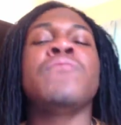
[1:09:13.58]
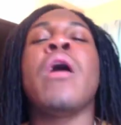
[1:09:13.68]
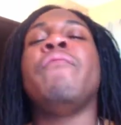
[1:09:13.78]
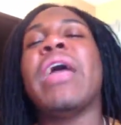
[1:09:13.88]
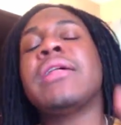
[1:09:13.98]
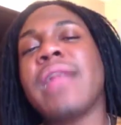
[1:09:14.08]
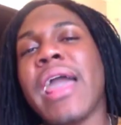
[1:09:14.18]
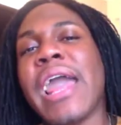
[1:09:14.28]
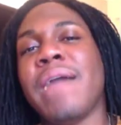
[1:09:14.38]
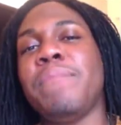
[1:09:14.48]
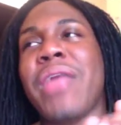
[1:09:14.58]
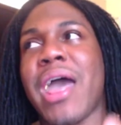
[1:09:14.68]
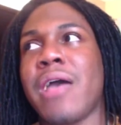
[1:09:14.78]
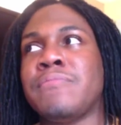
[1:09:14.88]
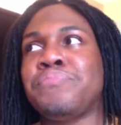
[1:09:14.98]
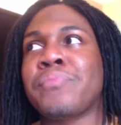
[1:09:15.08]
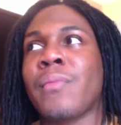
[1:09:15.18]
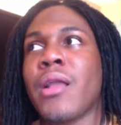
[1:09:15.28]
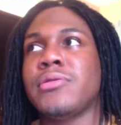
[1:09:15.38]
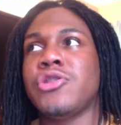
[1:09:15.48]
They claim that
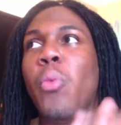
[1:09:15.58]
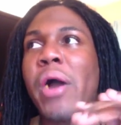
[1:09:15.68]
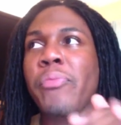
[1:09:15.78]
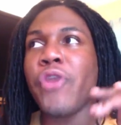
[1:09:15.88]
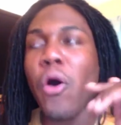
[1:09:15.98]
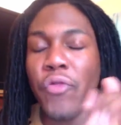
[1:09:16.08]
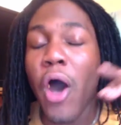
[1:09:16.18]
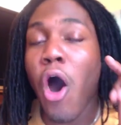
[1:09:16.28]
the